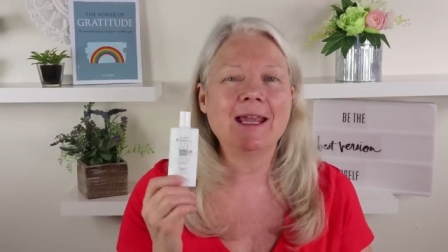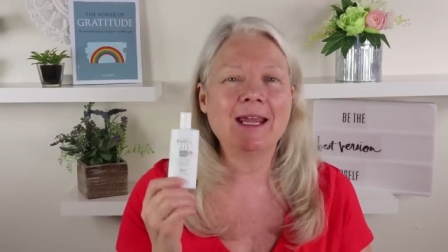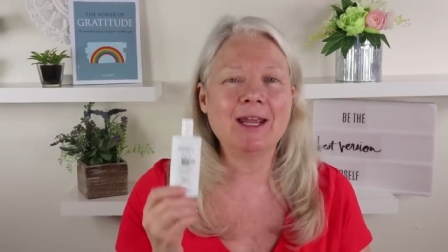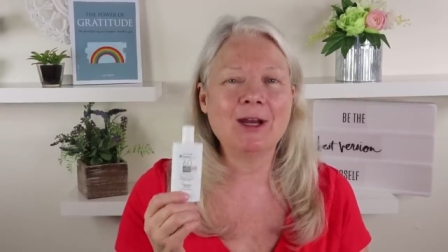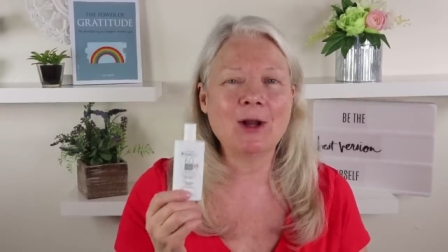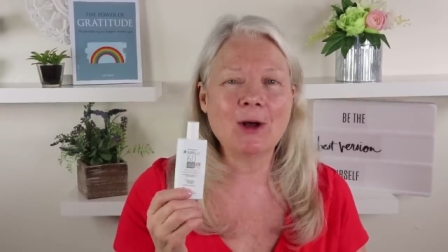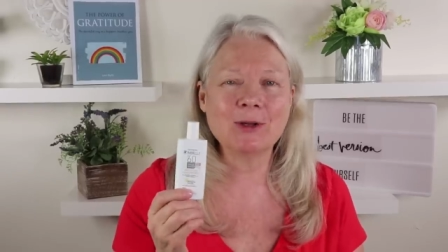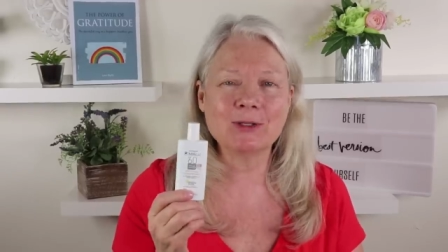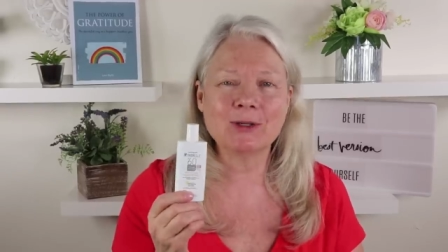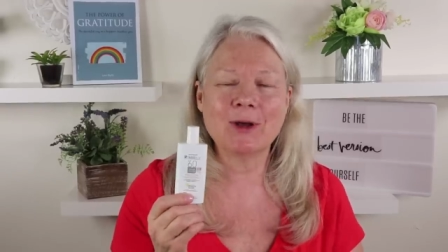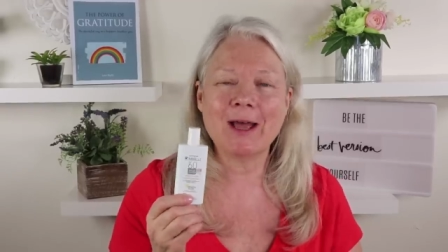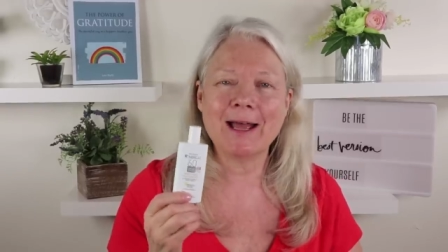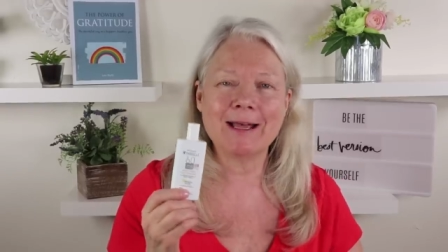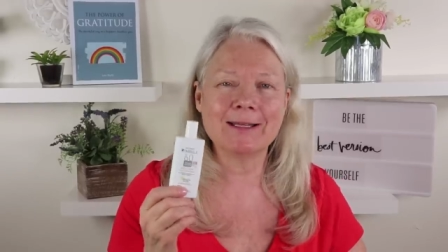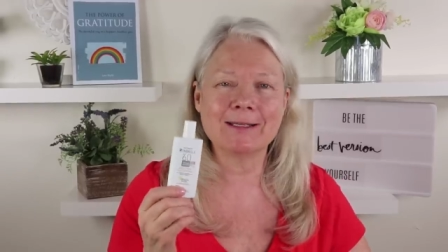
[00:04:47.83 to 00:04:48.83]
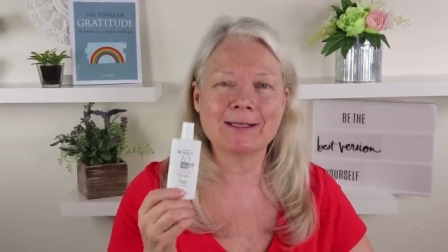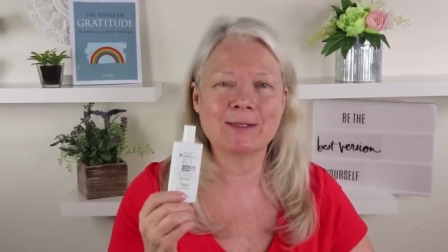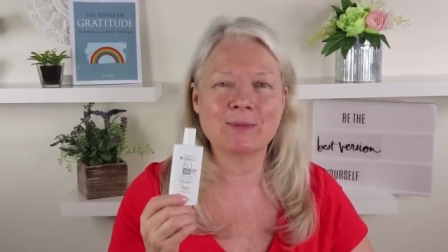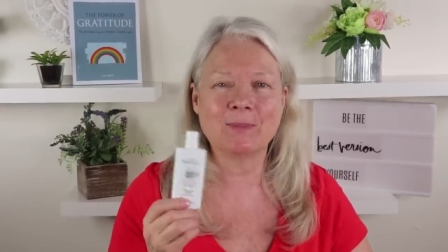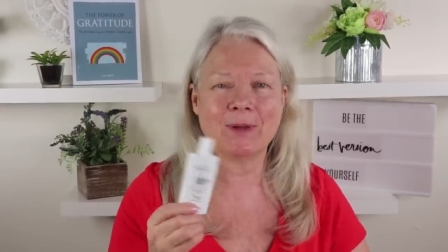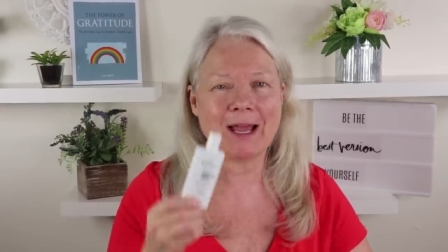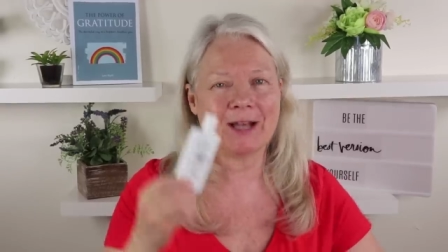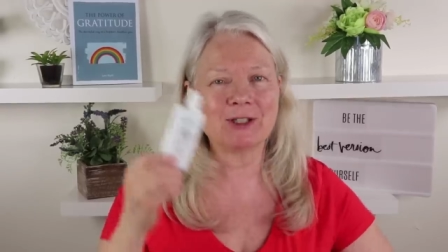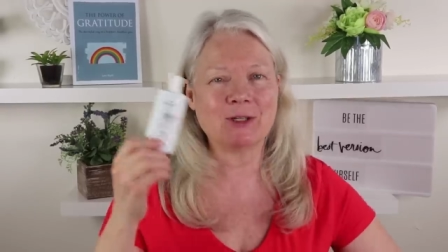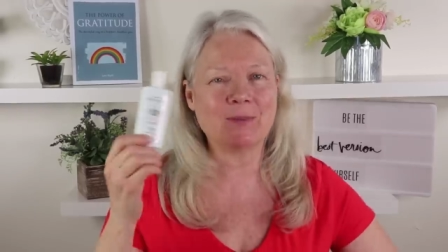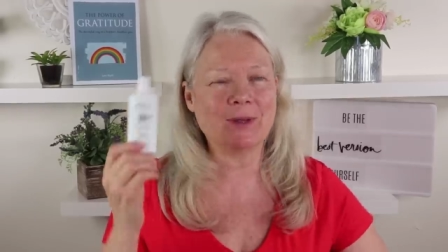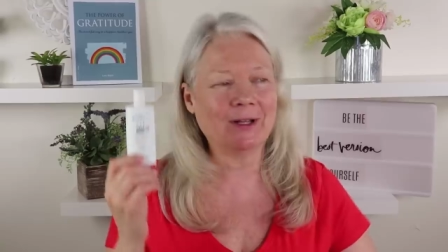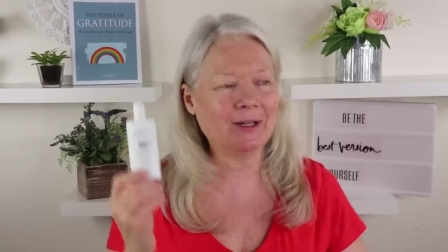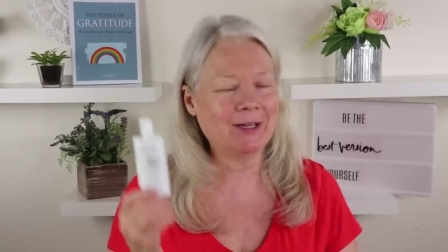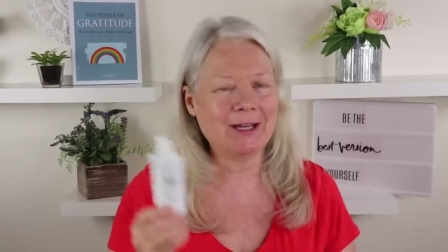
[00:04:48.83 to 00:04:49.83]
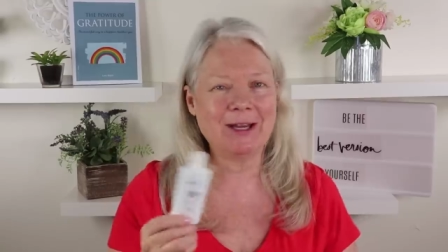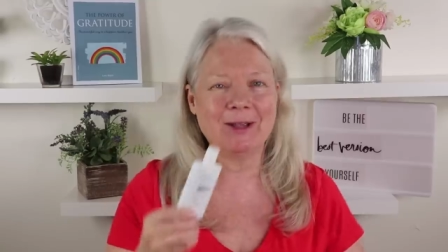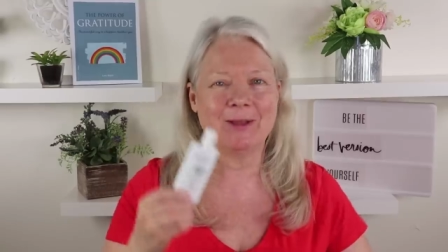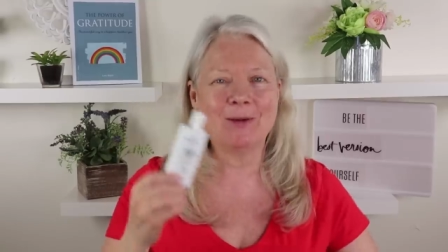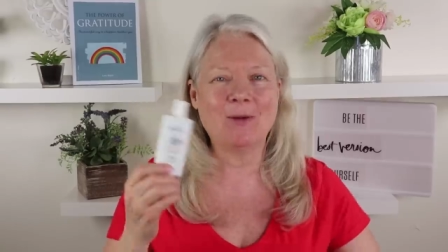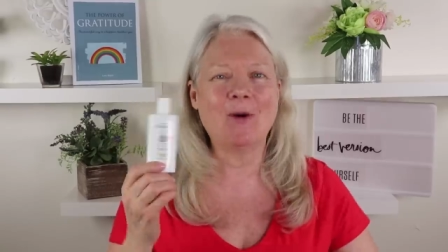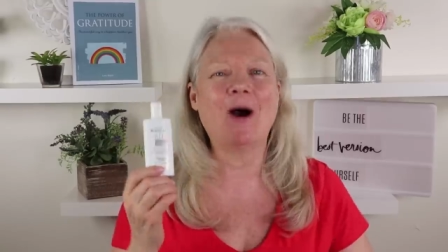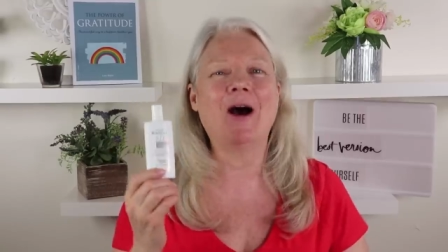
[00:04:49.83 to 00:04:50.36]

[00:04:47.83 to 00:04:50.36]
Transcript: it also has splashability in the